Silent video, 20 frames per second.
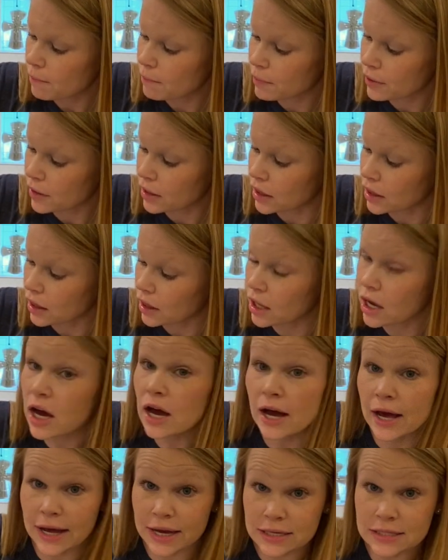
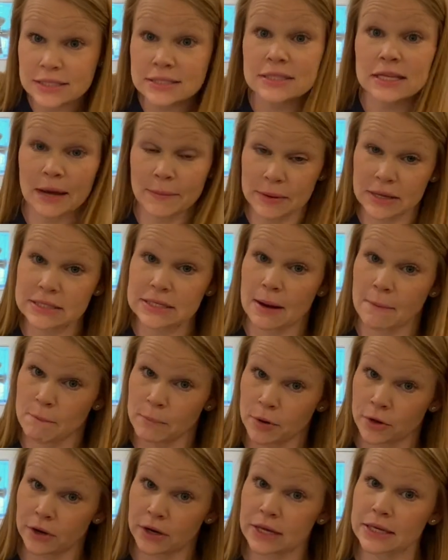plus, that means I'm
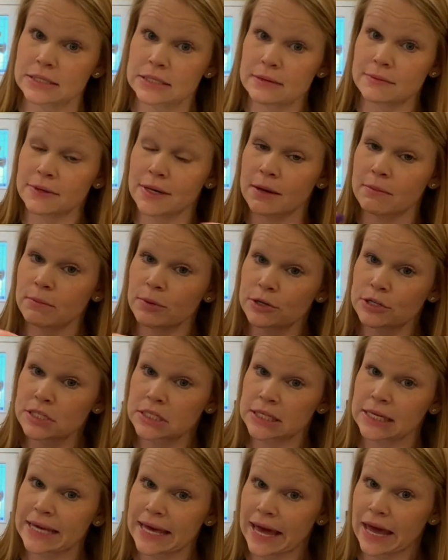putting some numbers
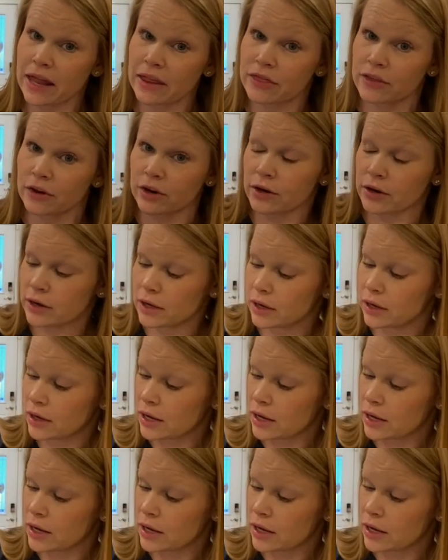together.